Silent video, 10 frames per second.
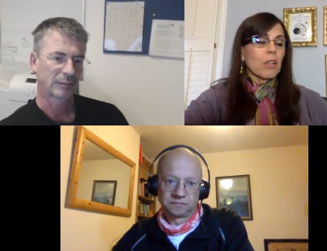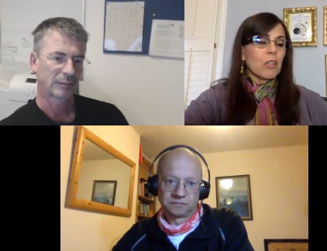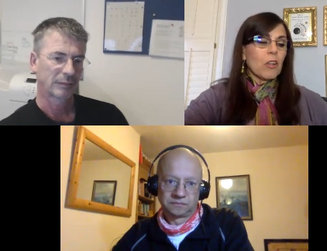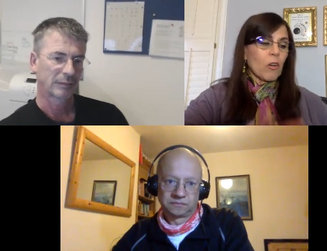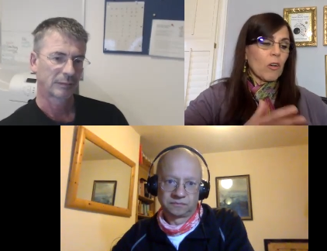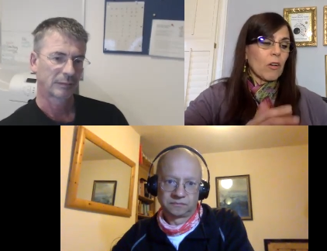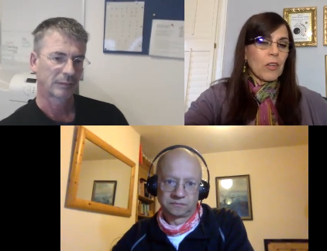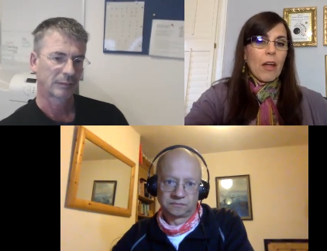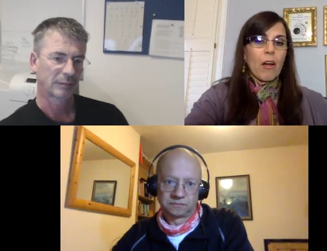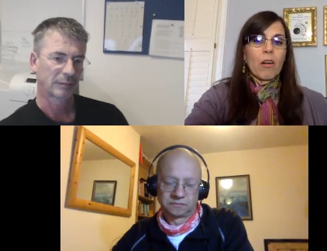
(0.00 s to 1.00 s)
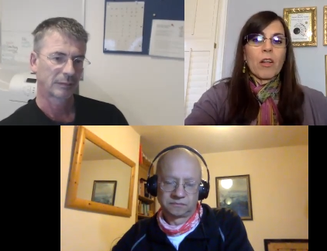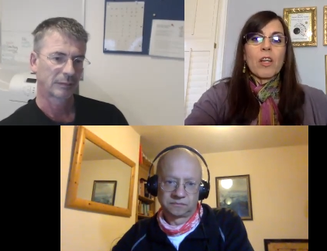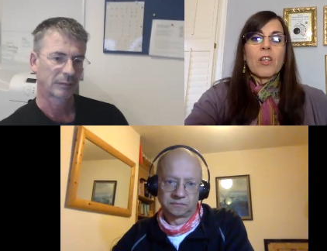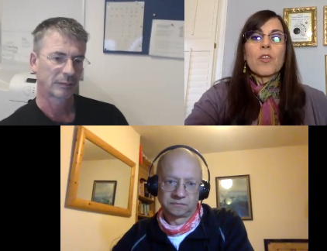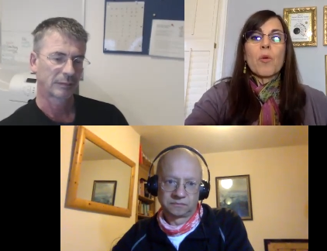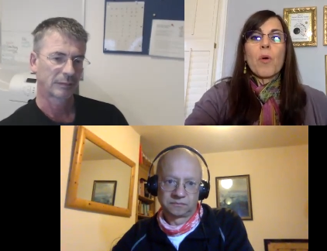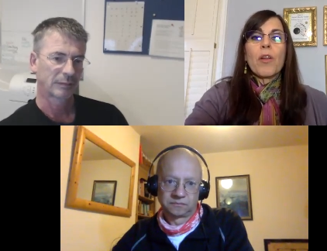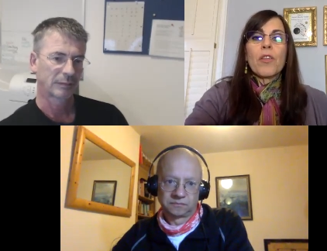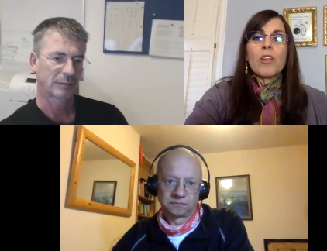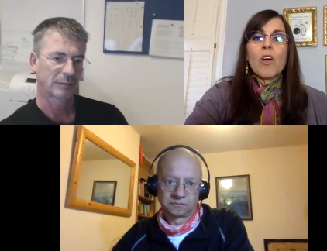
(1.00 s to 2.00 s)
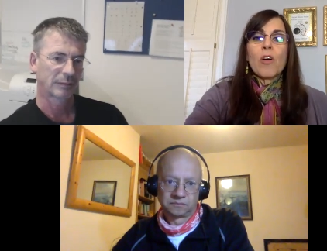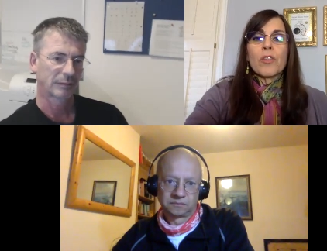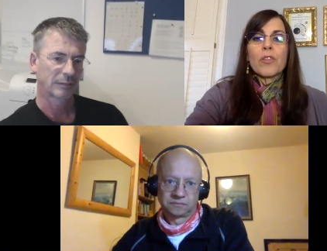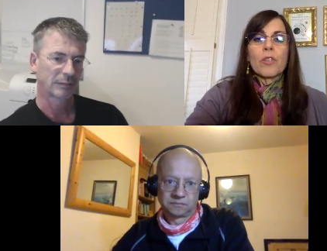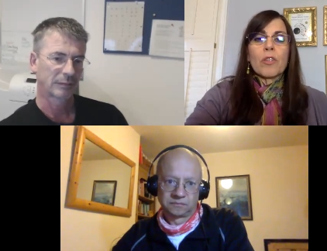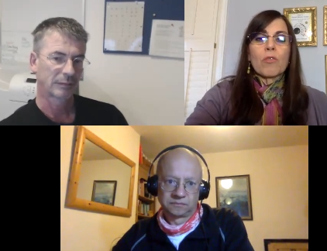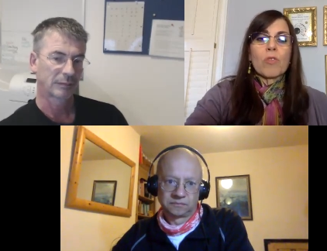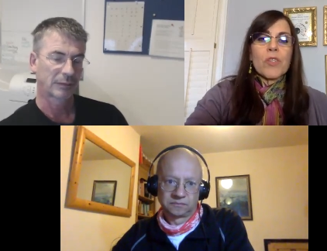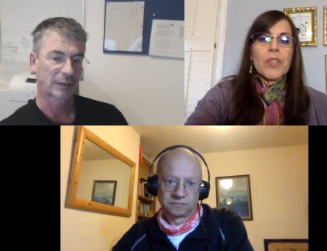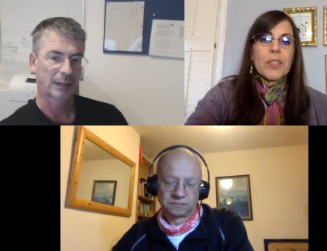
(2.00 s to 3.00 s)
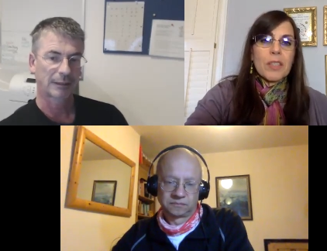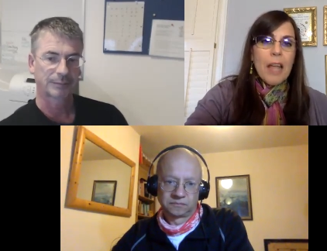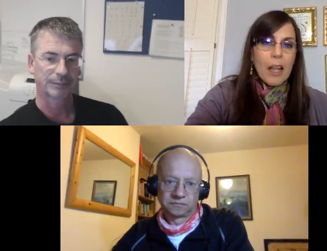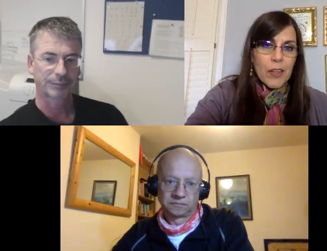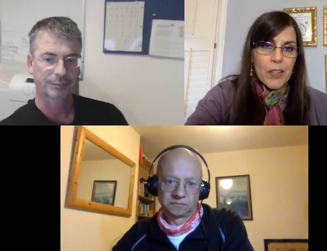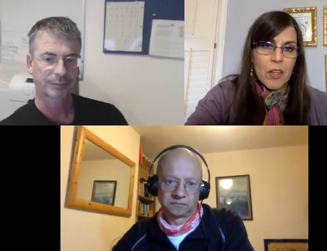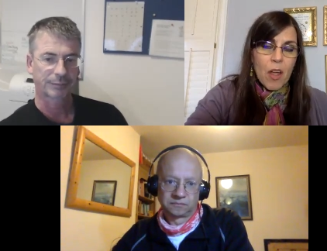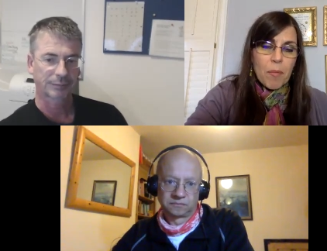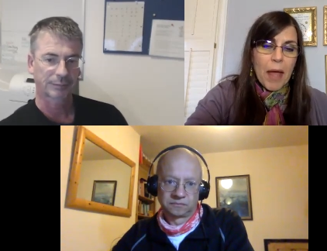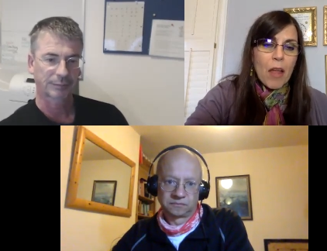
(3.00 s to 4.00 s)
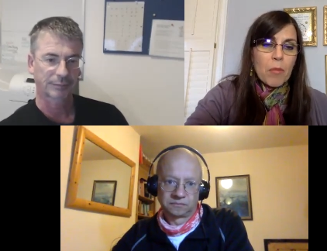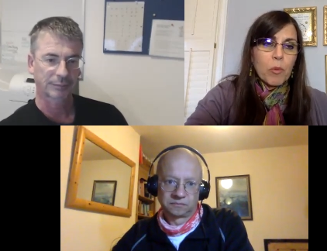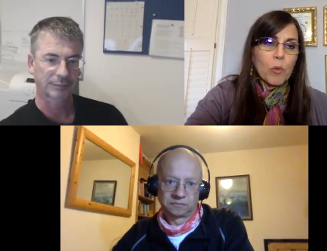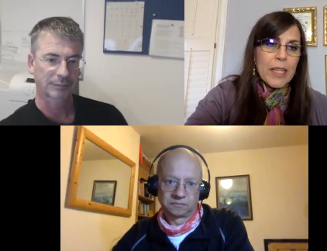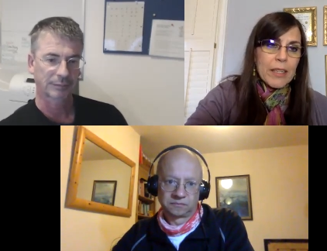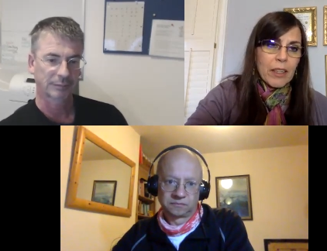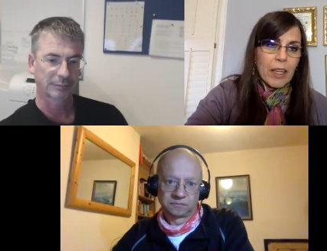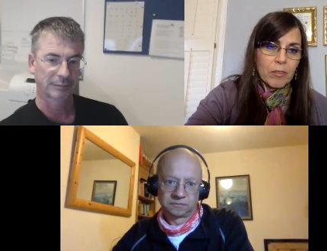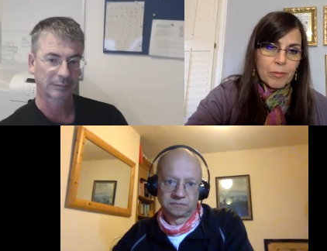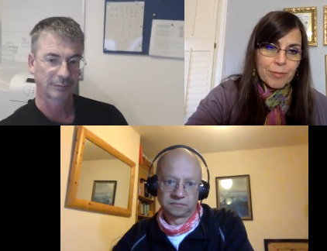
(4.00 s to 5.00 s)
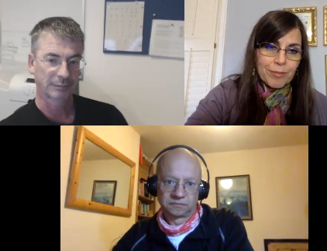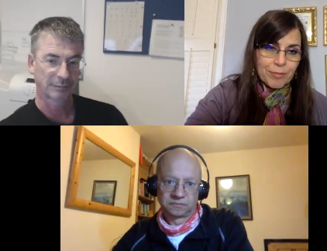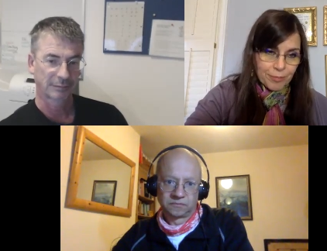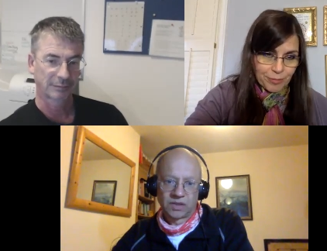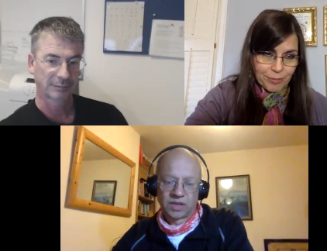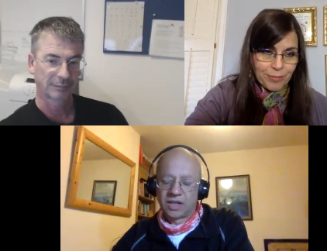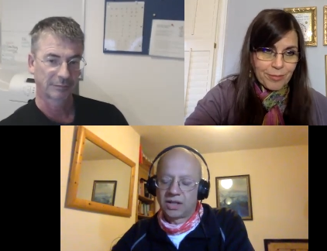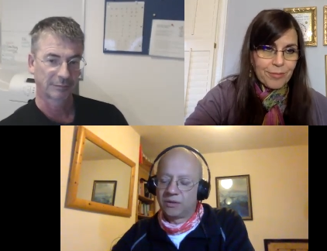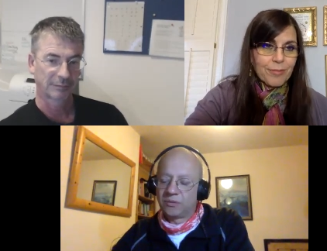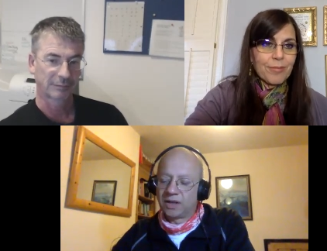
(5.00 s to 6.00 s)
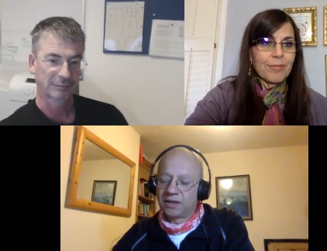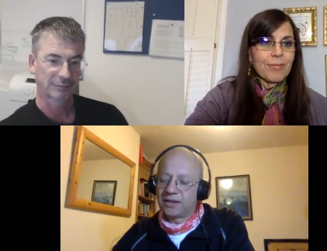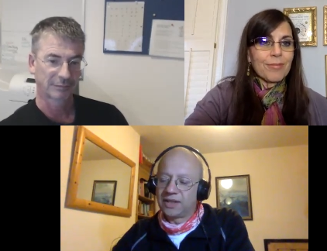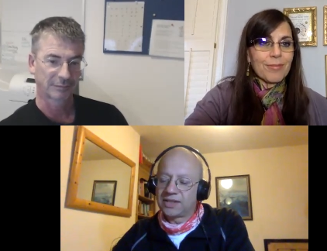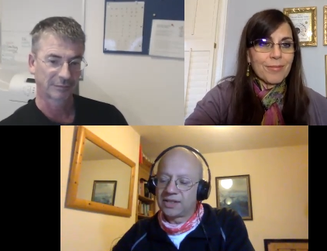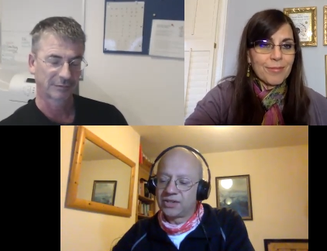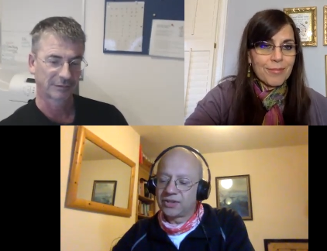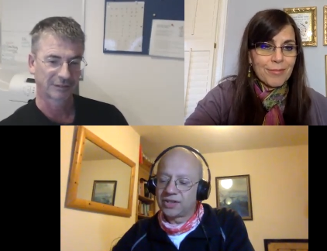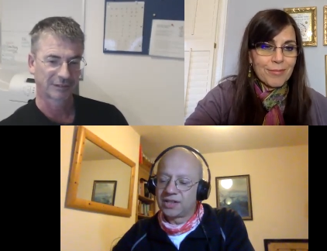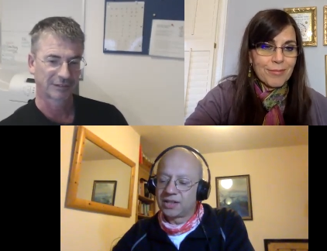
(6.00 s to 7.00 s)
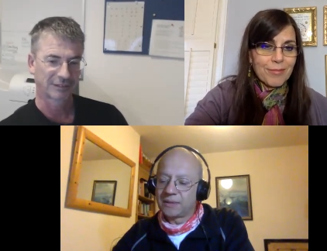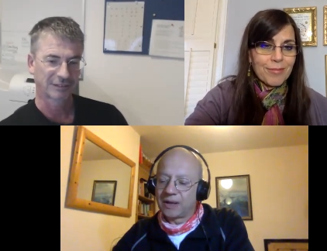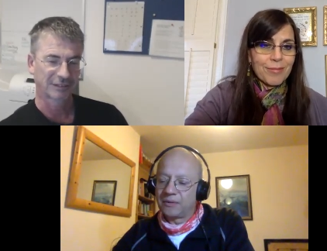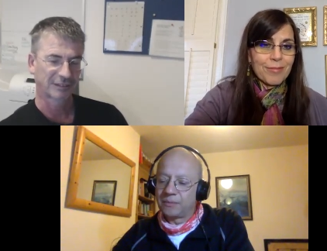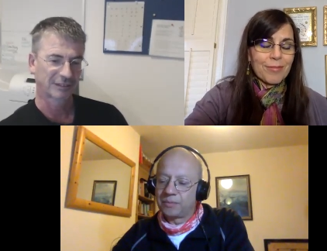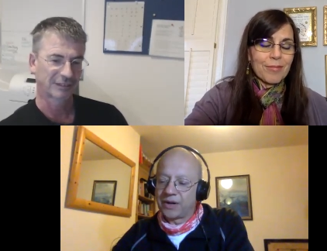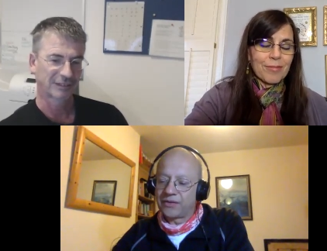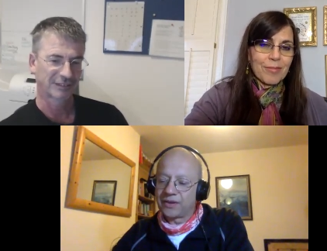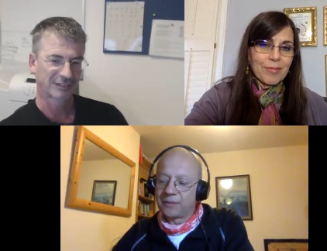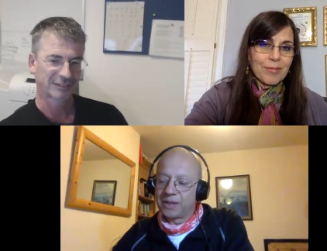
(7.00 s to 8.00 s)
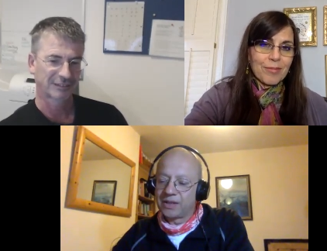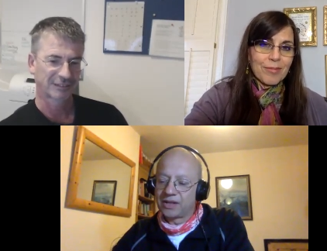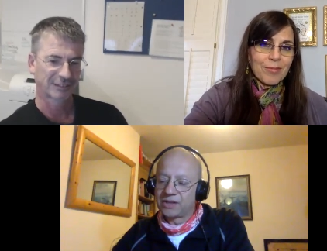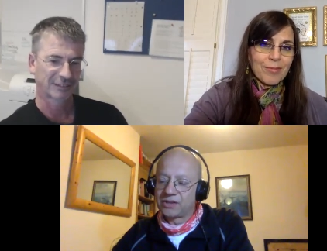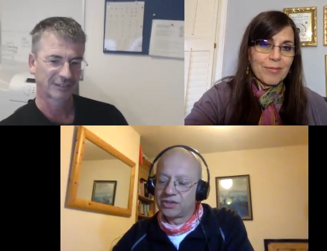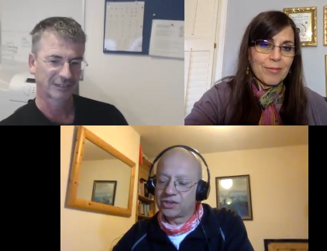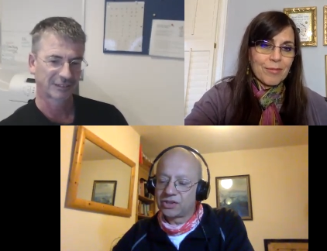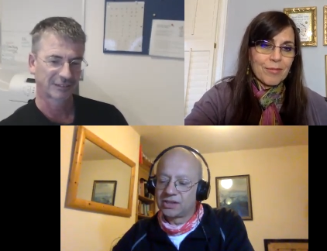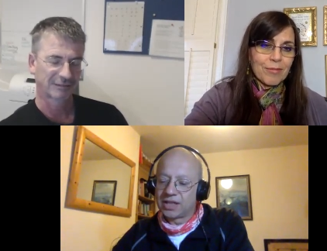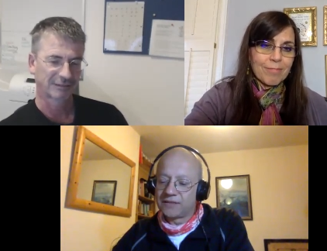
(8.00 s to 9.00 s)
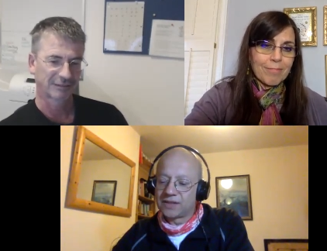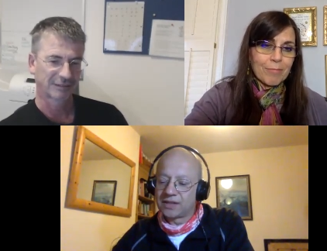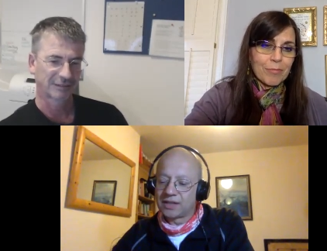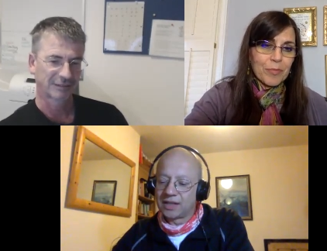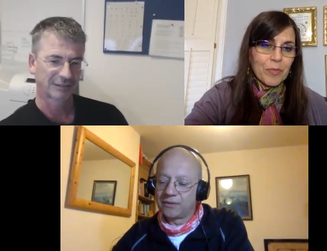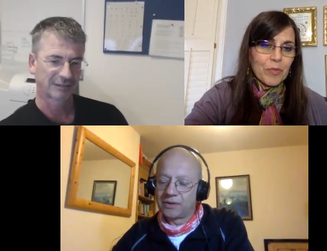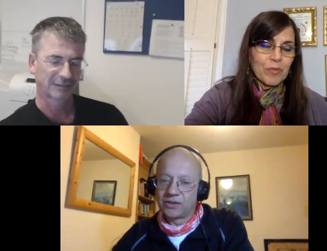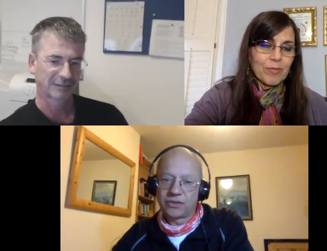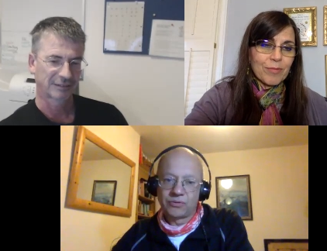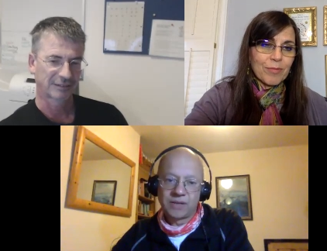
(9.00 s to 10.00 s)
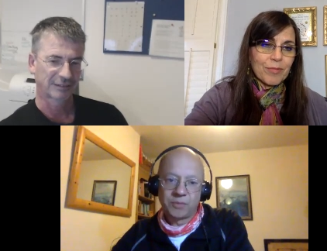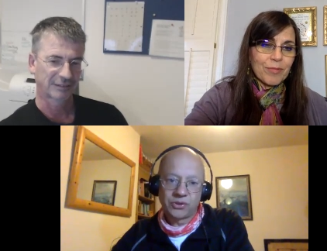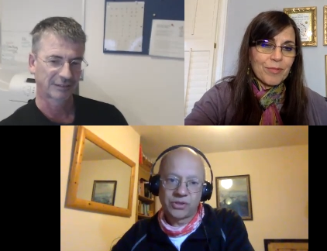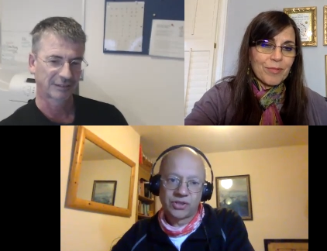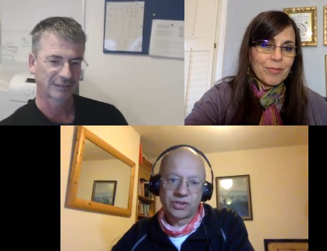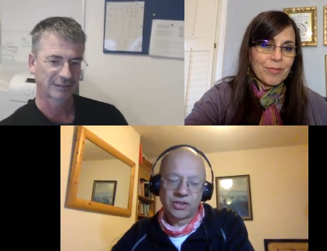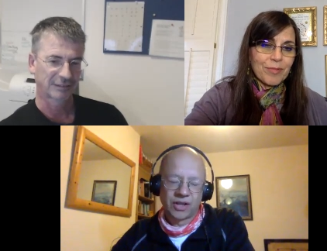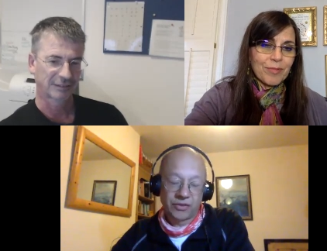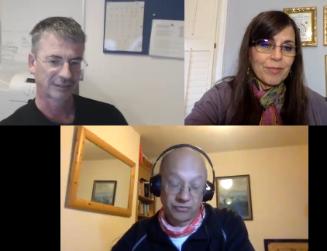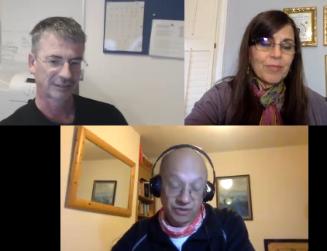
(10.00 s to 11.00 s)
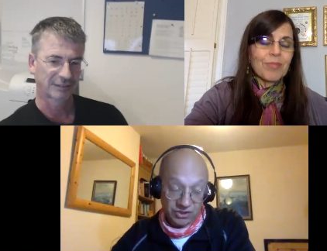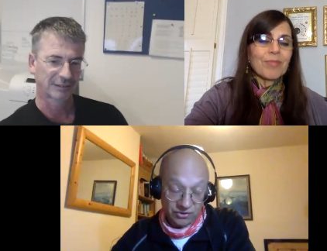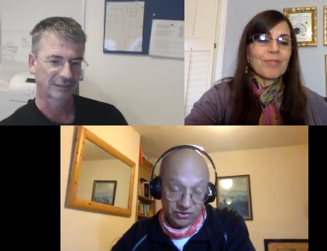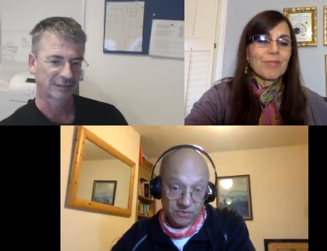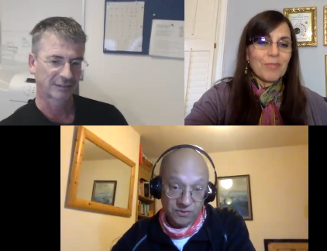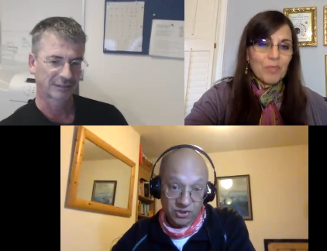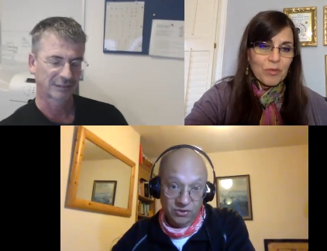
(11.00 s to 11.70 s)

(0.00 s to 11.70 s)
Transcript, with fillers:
Speaker 1: you're there. So, what do the Yoga Sutras tell us about breathing?
Speaker 2: Well, it's interesting about breath. I mean, just Dave said that there are only three postures, uh, three sutras which